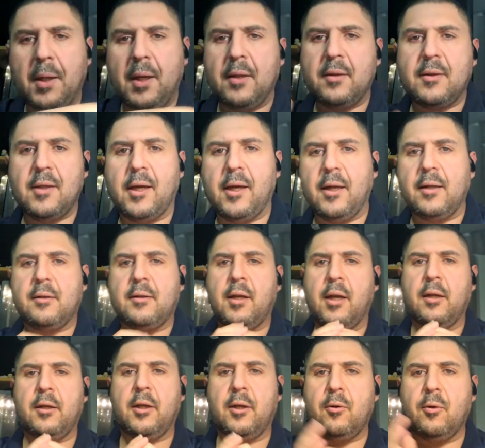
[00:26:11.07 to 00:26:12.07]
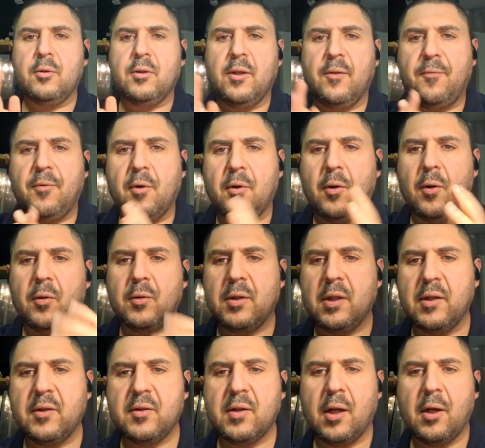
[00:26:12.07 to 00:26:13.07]
about that. Technical
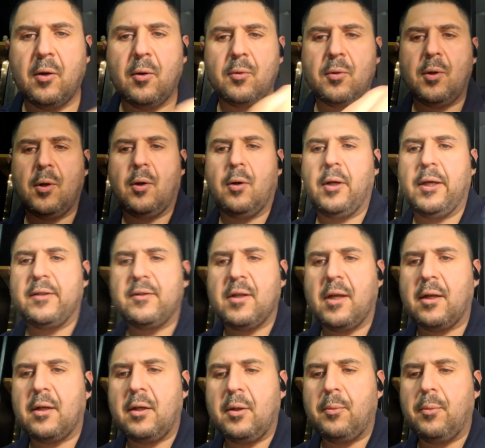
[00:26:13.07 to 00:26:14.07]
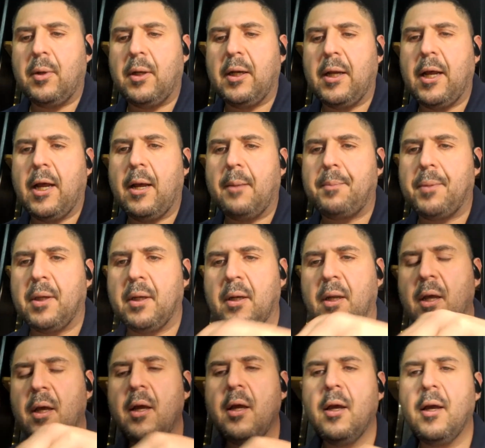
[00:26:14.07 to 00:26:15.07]
difficulties. I don't know exactly what
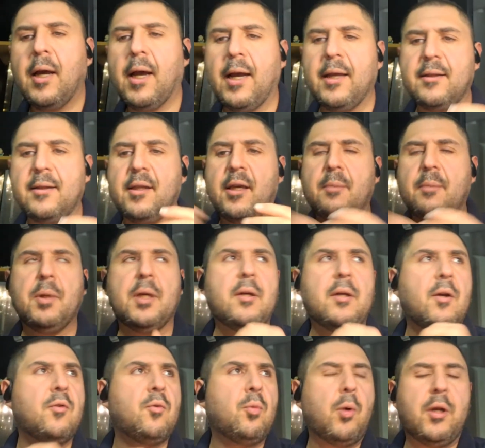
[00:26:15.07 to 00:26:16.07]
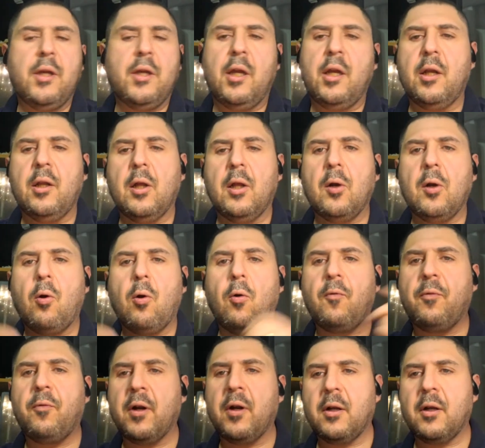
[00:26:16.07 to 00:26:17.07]
happened. I think because we're getting a
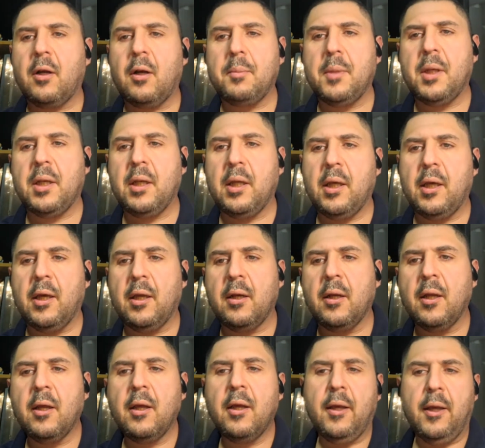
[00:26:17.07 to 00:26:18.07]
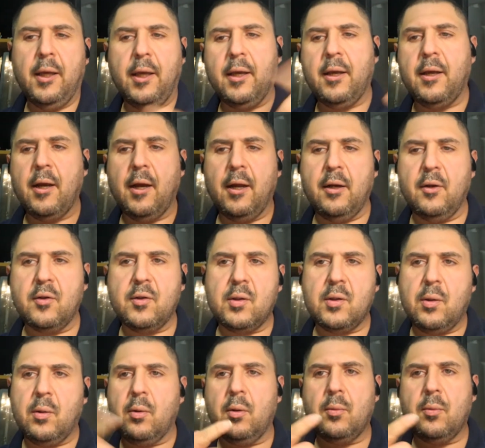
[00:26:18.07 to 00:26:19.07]
cold front coming in, it kind of
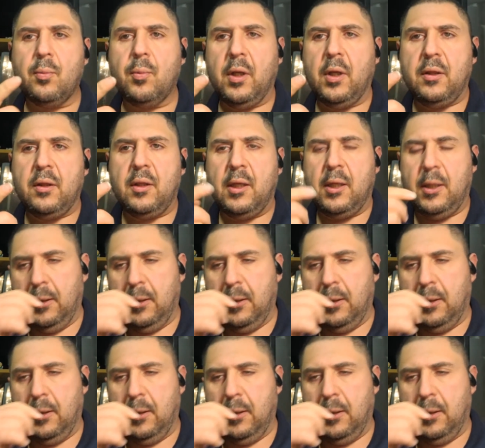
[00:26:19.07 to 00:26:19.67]
screwed with